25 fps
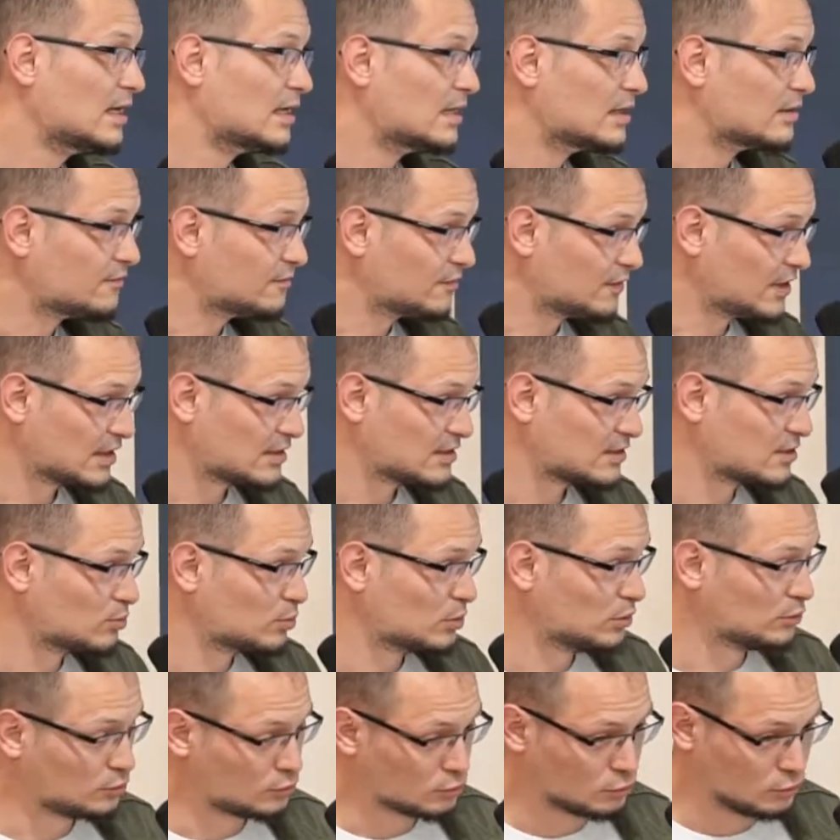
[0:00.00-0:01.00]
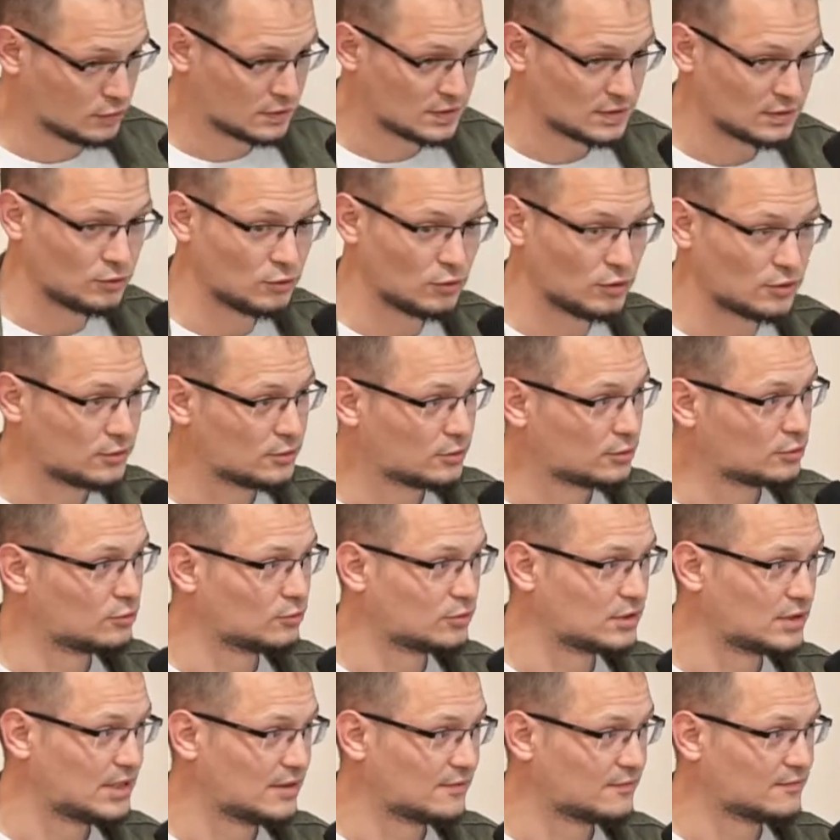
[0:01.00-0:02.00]
flexible tools in order
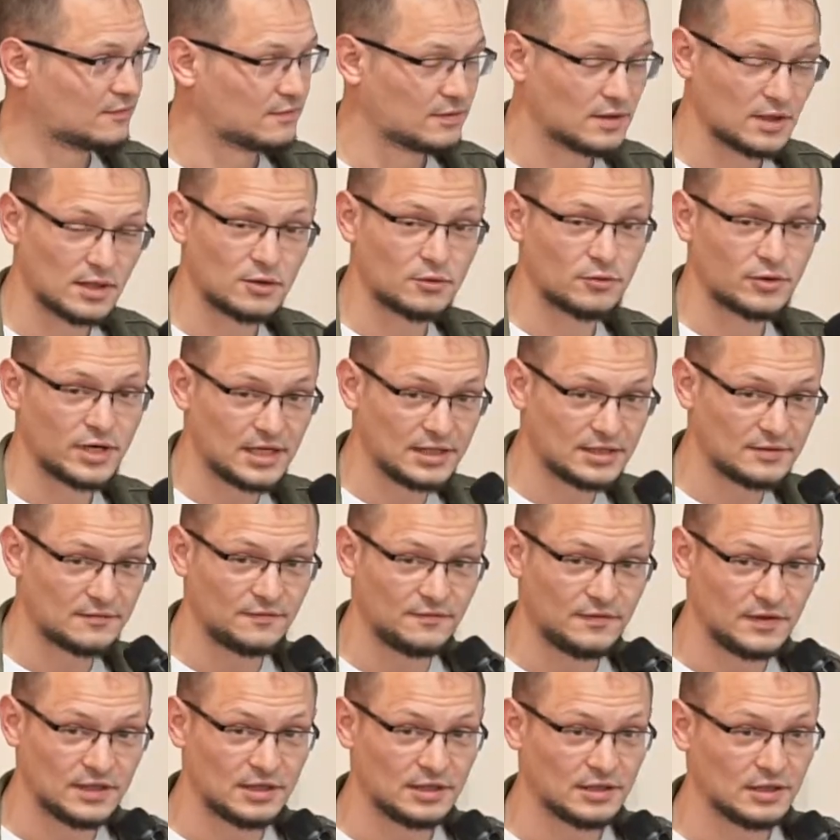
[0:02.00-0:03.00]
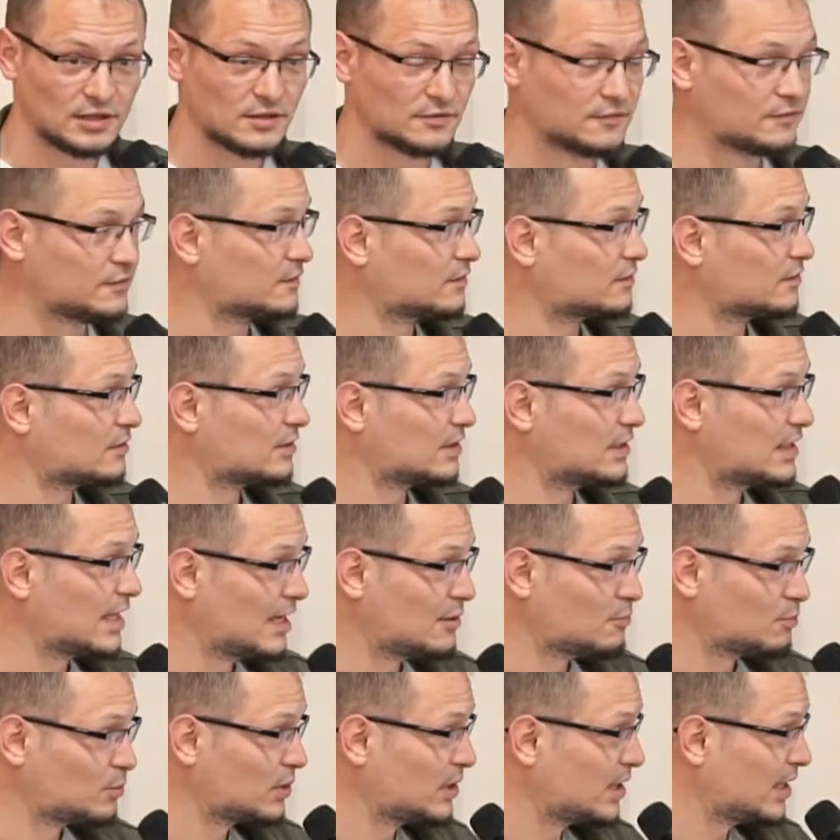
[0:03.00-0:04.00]
to give a great feeling of
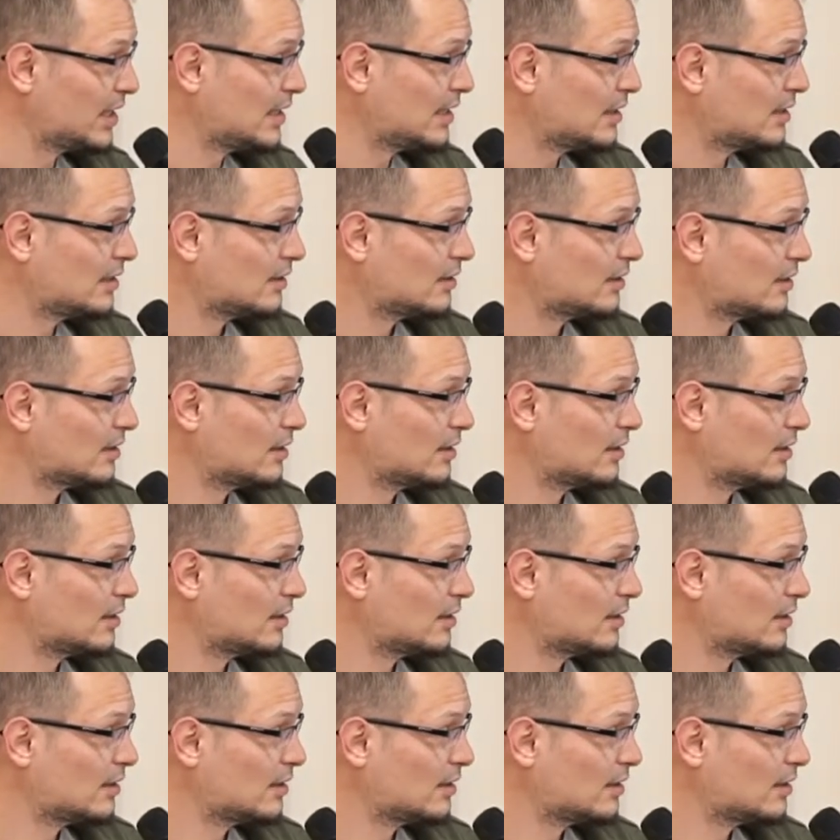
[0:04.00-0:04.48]
gameplay,